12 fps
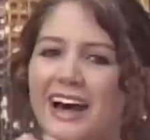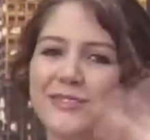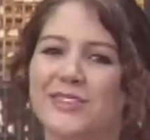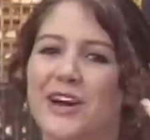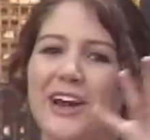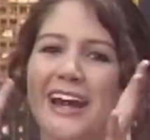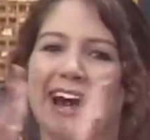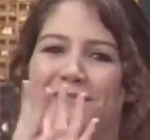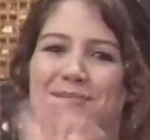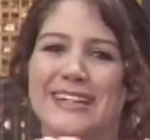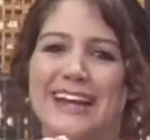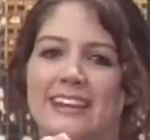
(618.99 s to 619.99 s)
uh, he had a
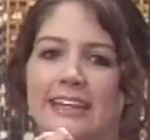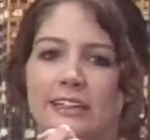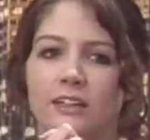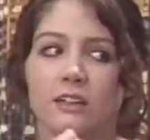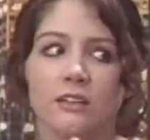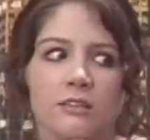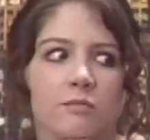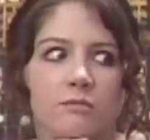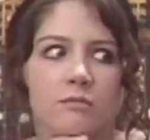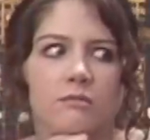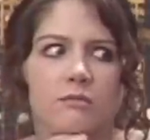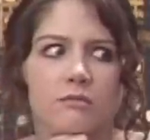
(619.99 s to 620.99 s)
co-host, Loren
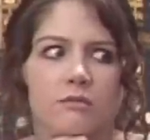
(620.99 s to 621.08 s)
Grush,